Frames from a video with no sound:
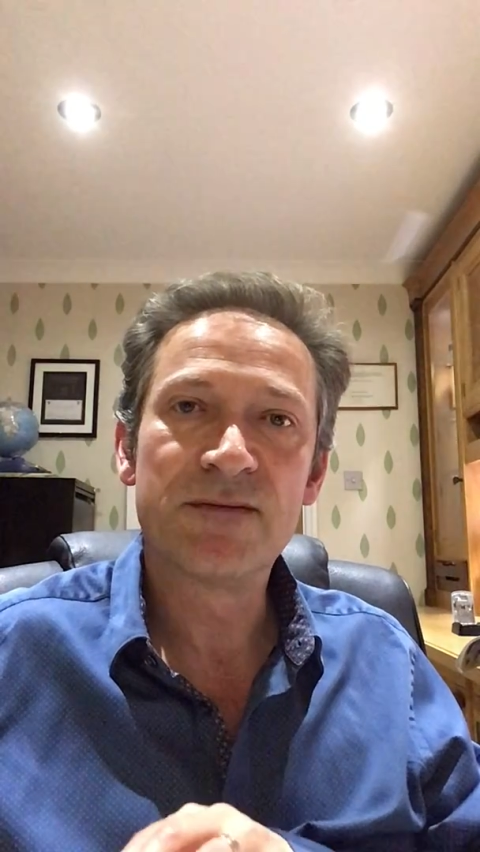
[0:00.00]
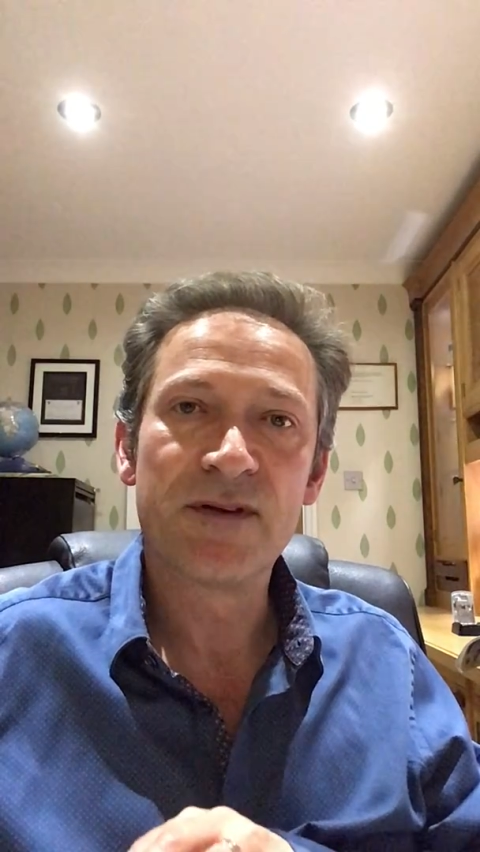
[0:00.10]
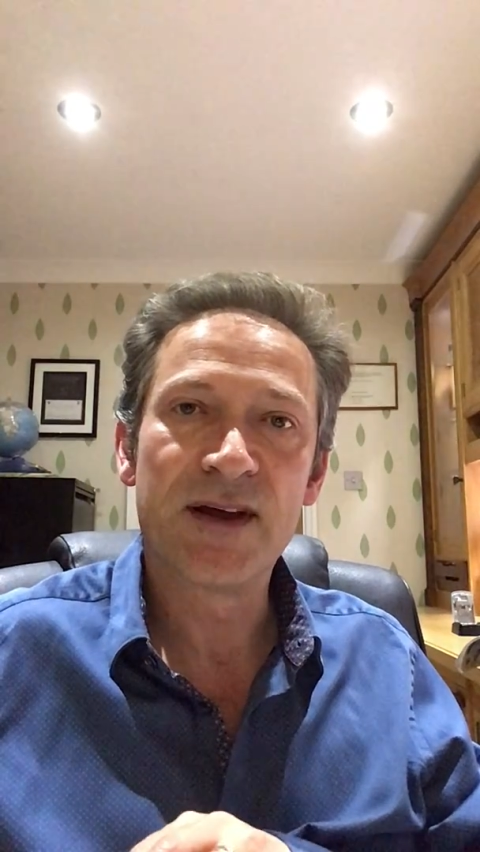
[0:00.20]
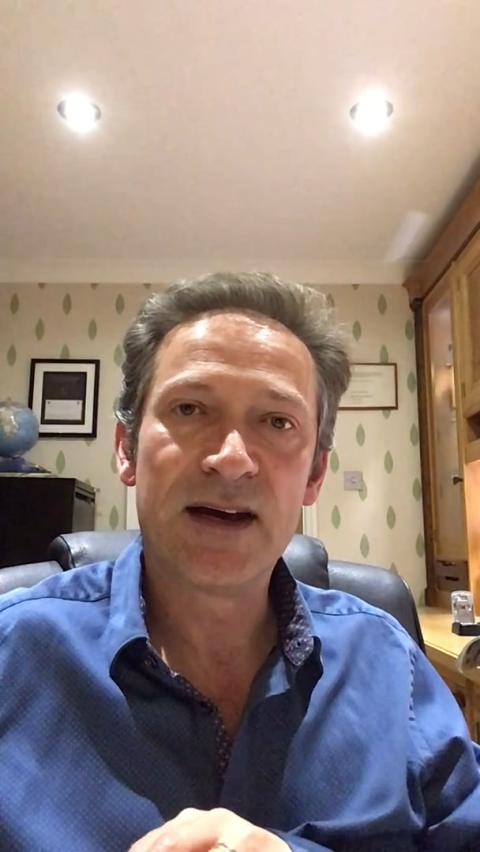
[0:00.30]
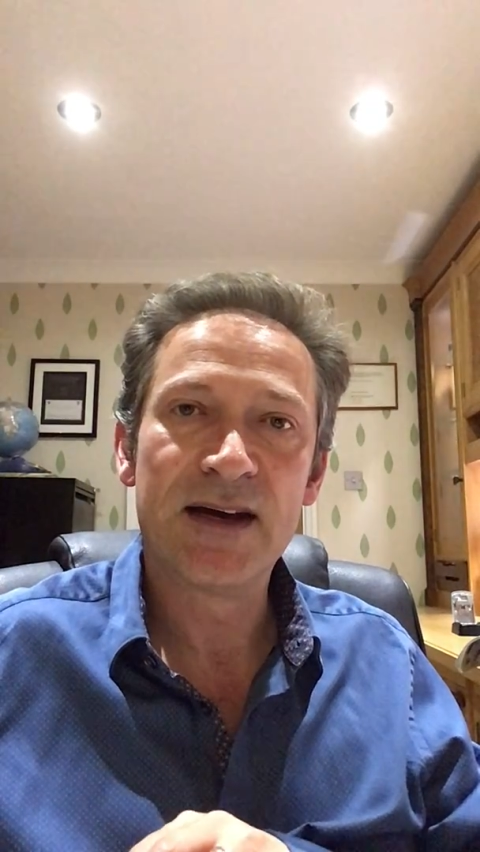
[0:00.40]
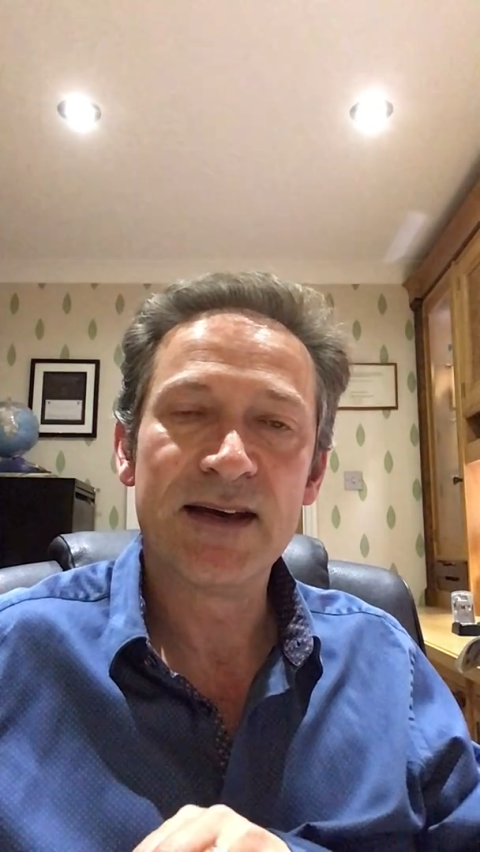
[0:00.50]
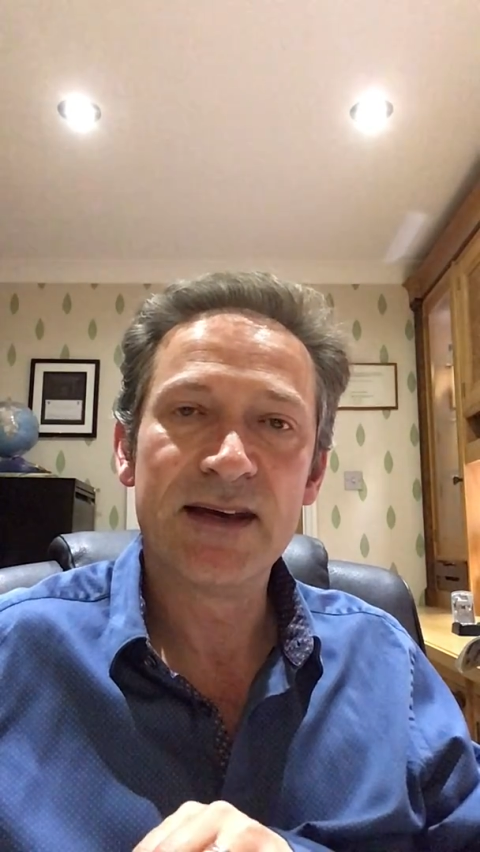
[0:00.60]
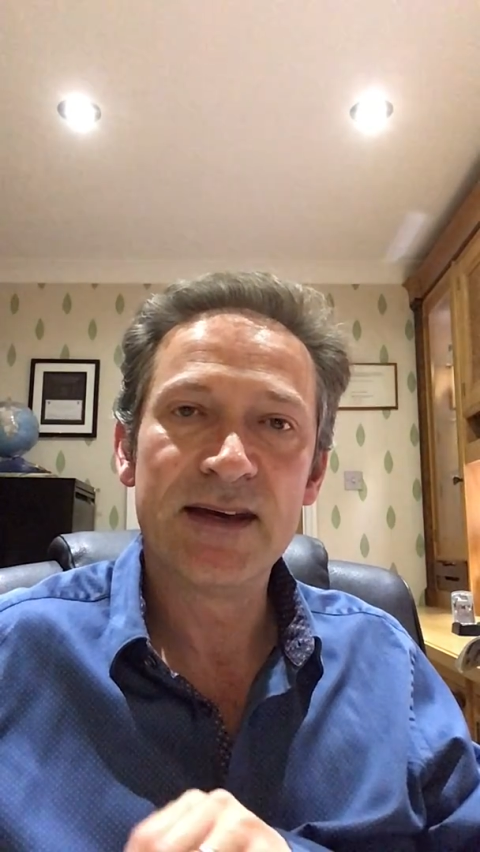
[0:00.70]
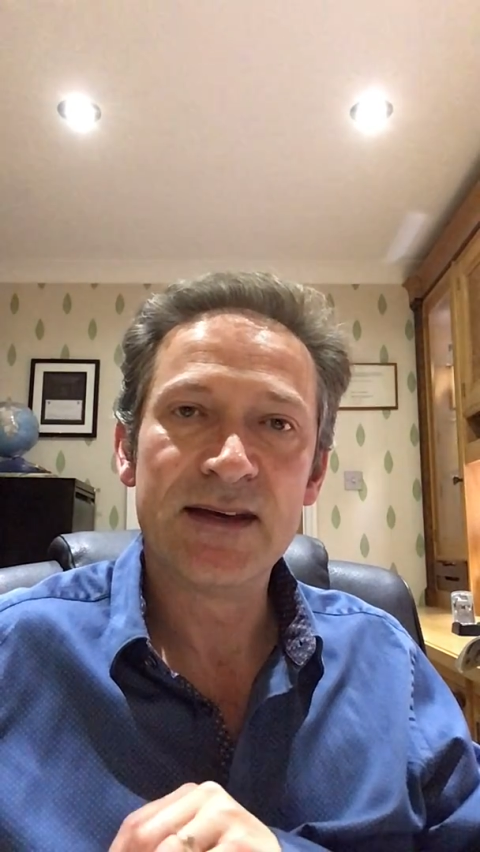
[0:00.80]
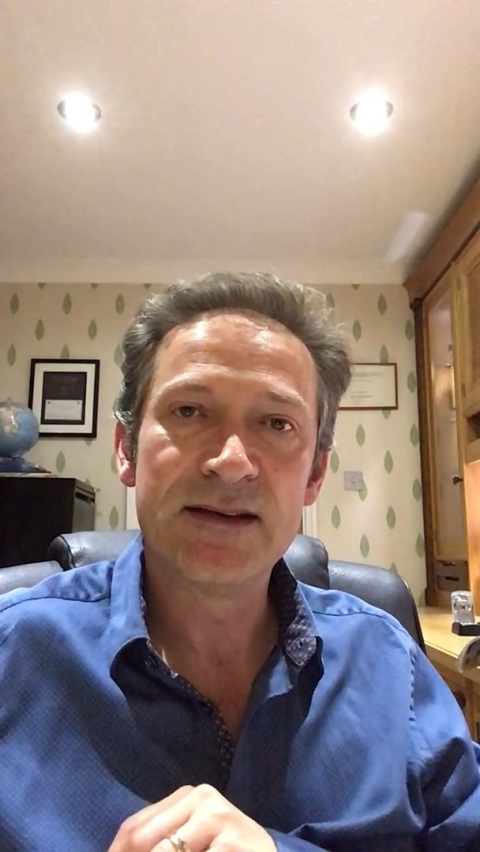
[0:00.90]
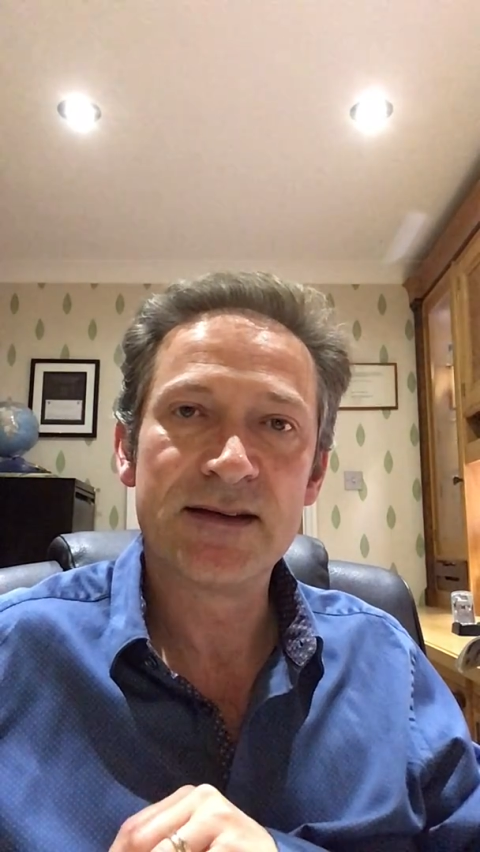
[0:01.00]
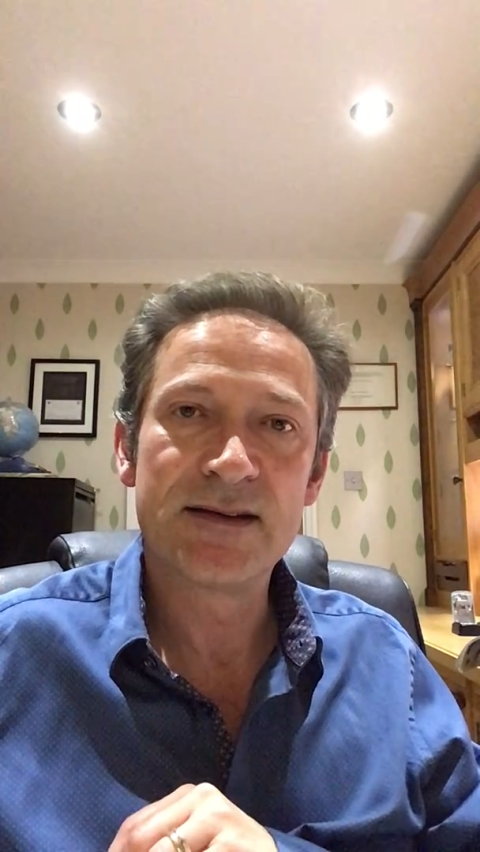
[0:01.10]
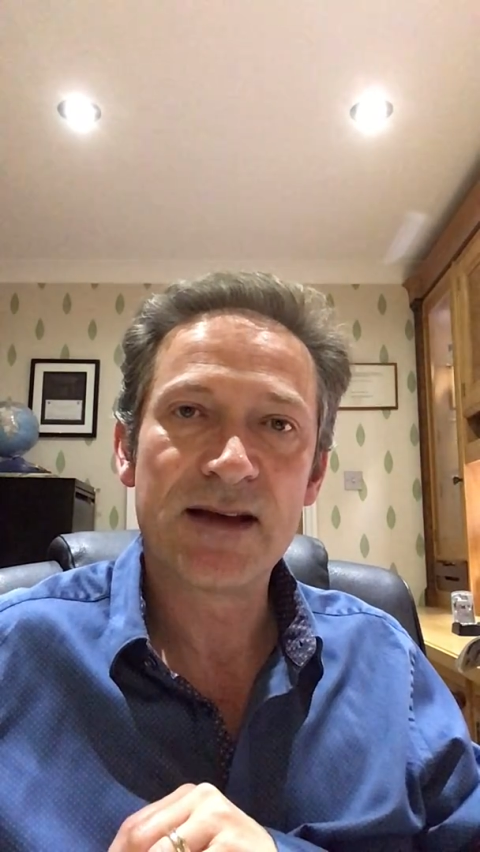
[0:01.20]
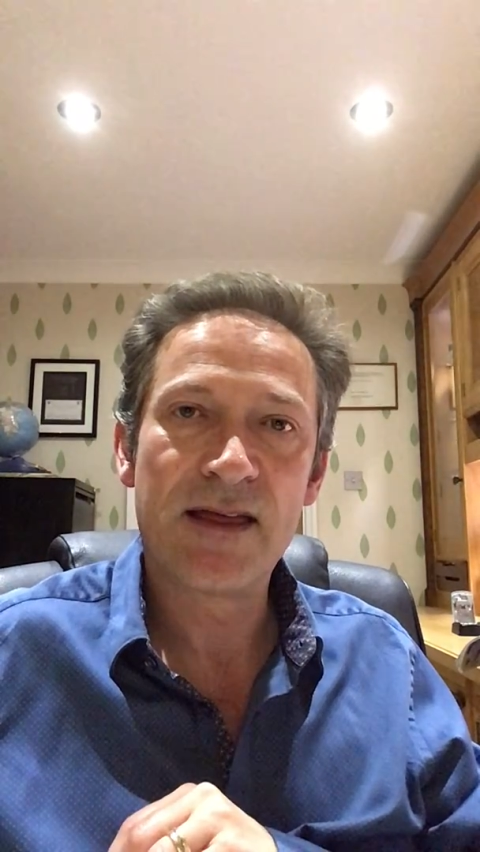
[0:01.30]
for that is